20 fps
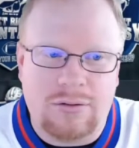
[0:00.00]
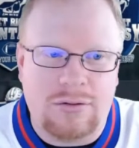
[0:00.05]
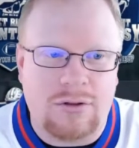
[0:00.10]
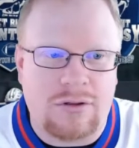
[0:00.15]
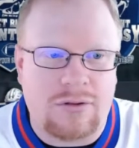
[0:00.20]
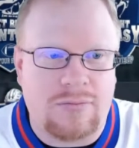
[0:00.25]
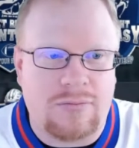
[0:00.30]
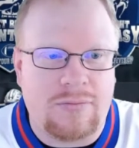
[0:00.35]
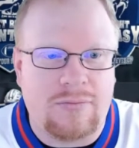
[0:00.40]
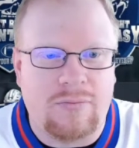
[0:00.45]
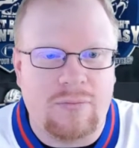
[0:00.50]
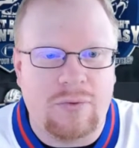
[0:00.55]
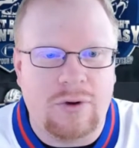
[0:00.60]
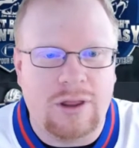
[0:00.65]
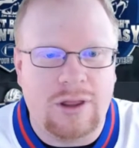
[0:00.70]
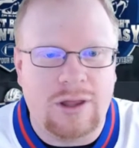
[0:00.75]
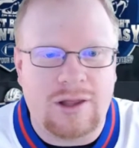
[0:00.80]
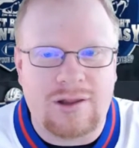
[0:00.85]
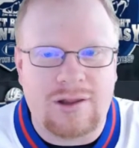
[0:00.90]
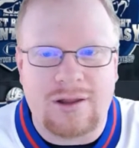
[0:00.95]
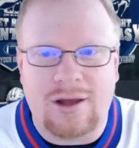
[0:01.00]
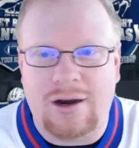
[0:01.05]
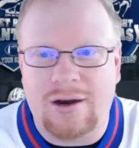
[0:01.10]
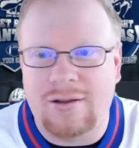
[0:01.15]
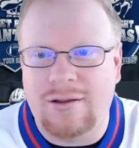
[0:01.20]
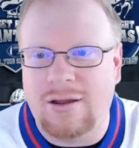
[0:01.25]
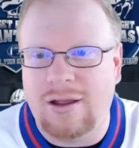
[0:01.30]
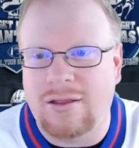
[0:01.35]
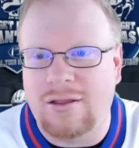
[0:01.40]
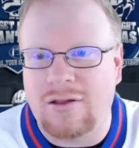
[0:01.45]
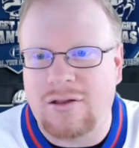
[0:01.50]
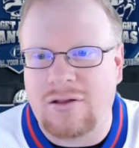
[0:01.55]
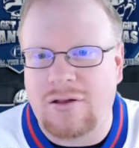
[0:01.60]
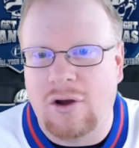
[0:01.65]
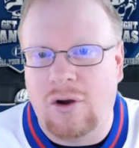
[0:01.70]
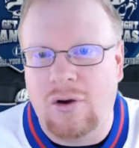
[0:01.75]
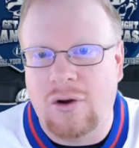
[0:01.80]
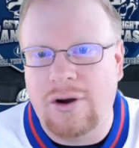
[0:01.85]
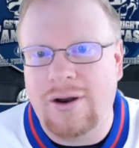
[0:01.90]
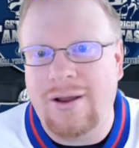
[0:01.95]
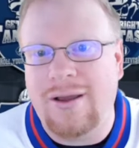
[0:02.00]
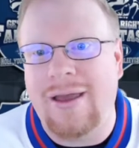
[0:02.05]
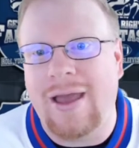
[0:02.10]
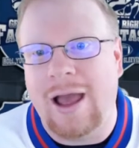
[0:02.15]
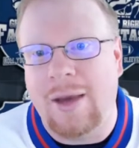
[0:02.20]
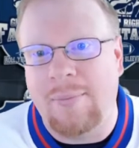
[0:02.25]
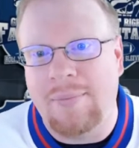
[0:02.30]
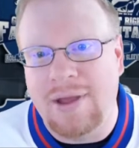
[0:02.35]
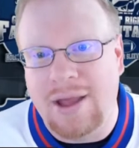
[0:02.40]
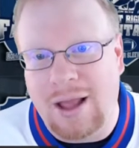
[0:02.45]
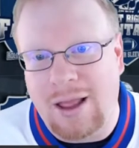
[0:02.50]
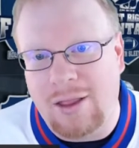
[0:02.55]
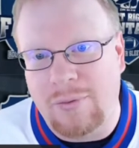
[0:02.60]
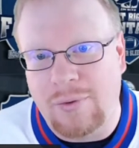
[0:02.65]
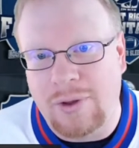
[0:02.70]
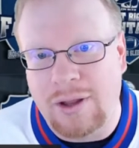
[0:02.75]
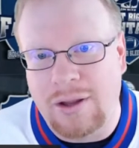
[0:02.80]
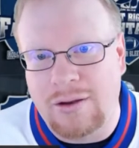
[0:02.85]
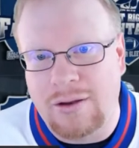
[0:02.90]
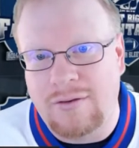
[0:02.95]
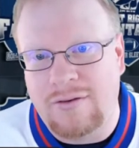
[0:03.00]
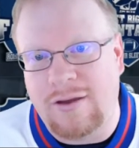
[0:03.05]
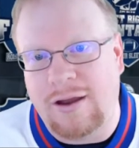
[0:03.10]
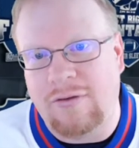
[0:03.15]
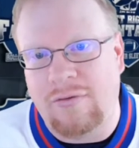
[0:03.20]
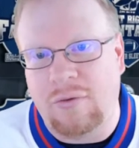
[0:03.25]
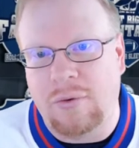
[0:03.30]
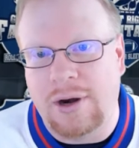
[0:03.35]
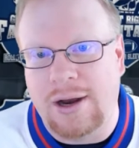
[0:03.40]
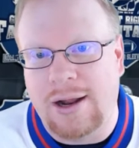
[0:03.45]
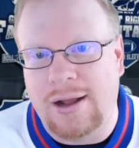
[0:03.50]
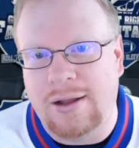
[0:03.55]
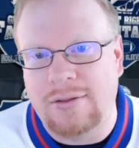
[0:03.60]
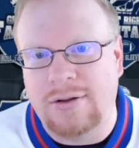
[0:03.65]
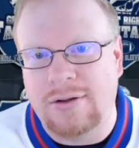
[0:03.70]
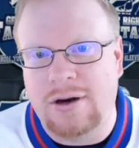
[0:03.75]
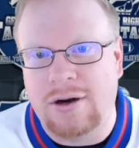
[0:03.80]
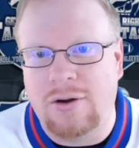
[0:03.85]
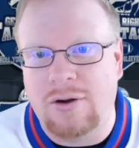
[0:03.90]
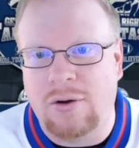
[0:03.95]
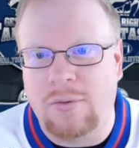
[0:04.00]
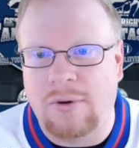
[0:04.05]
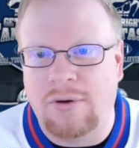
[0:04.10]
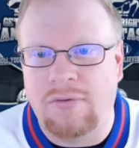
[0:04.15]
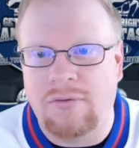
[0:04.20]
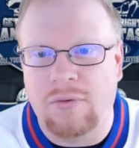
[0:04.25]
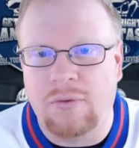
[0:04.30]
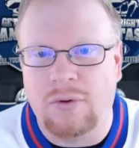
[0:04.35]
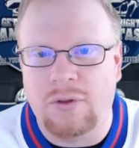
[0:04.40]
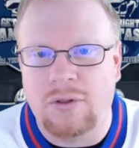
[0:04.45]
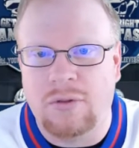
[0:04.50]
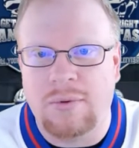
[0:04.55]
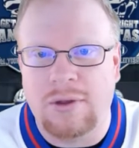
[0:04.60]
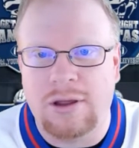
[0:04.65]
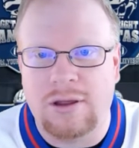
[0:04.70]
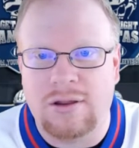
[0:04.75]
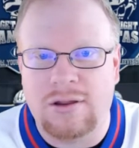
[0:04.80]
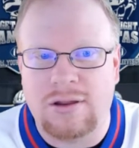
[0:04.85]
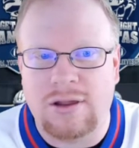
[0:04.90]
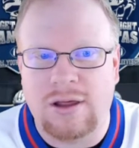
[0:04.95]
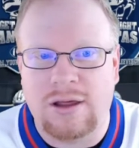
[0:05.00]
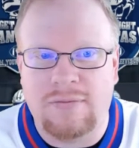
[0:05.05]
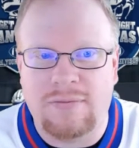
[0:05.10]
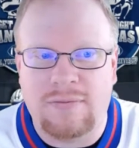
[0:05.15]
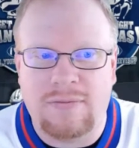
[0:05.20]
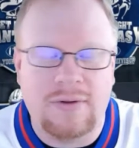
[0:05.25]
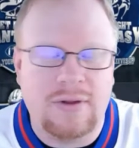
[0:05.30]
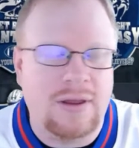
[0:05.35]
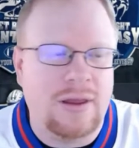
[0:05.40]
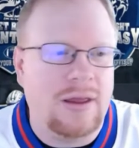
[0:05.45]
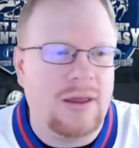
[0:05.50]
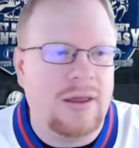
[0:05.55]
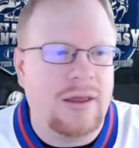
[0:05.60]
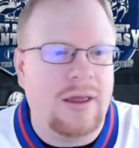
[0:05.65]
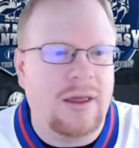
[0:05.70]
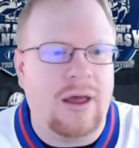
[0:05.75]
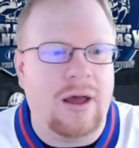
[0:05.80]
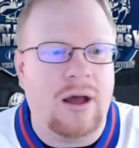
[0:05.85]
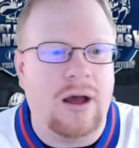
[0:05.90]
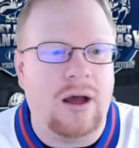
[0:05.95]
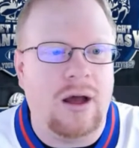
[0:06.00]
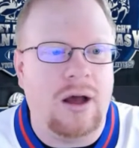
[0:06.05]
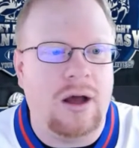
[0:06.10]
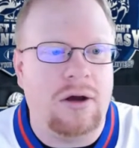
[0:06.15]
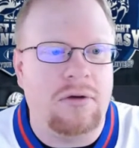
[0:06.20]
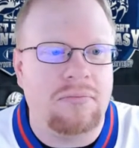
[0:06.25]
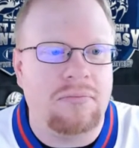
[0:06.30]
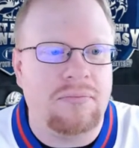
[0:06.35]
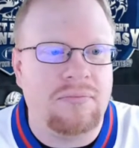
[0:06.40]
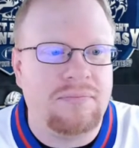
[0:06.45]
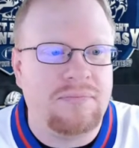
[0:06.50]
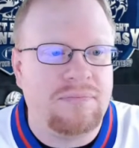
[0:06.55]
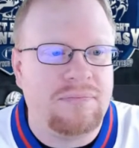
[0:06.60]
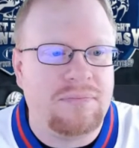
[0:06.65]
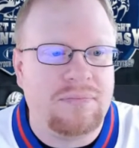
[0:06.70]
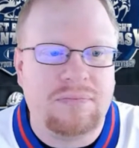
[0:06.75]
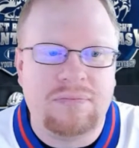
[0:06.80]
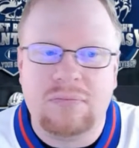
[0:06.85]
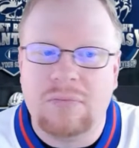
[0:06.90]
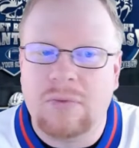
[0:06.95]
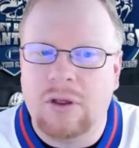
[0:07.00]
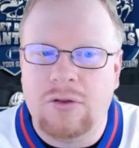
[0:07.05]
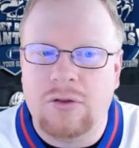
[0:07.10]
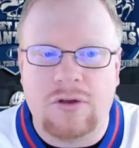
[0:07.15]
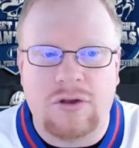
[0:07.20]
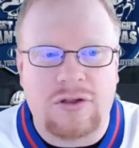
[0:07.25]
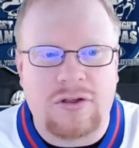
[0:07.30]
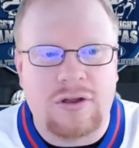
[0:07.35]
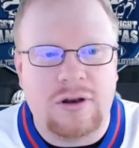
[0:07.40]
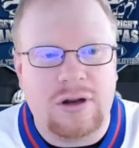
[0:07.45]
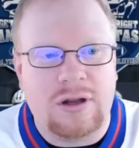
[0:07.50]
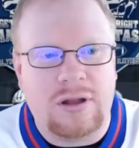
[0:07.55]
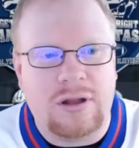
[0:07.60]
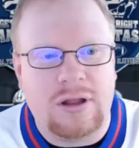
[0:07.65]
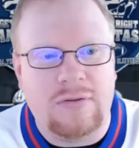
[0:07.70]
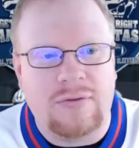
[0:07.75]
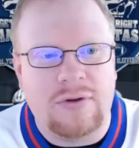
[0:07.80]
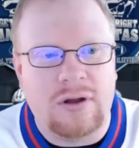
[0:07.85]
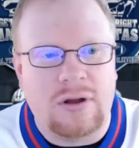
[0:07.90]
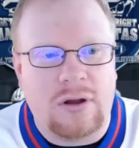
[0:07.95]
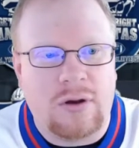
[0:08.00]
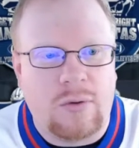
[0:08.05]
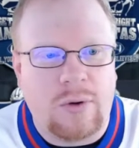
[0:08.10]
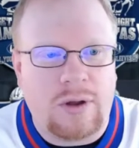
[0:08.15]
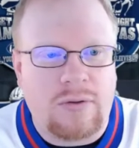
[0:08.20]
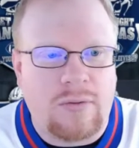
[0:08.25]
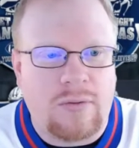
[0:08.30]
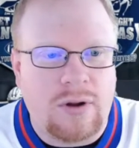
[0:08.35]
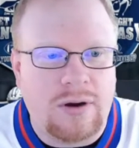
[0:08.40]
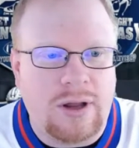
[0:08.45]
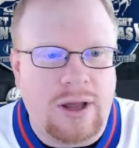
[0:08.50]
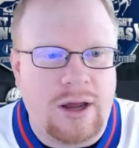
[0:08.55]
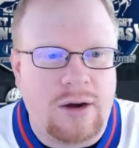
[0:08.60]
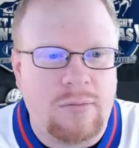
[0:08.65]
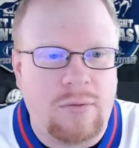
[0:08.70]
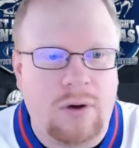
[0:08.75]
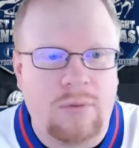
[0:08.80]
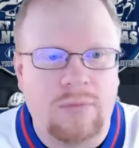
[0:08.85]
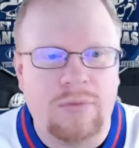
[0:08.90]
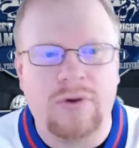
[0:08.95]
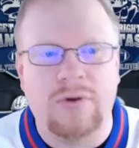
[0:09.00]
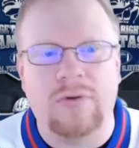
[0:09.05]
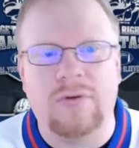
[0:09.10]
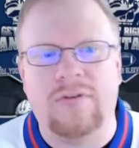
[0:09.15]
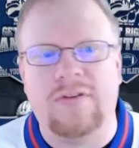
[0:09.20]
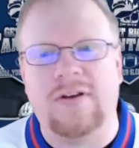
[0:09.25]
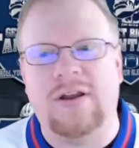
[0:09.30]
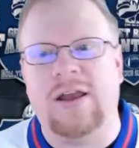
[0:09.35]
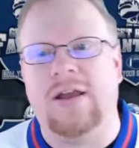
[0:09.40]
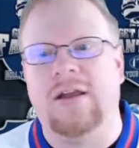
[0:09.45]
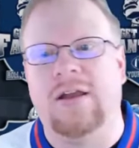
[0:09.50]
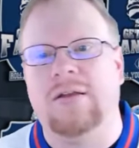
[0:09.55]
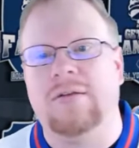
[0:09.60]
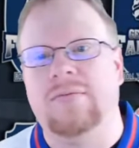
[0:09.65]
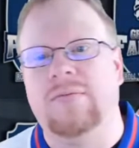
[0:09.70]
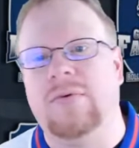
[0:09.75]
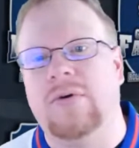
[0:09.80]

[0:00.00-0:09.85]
Just really excited to get this going. Happy Halloween to everyone out there. Hope everyone's being safe. Just going to give a quick rundown of what we're doing today.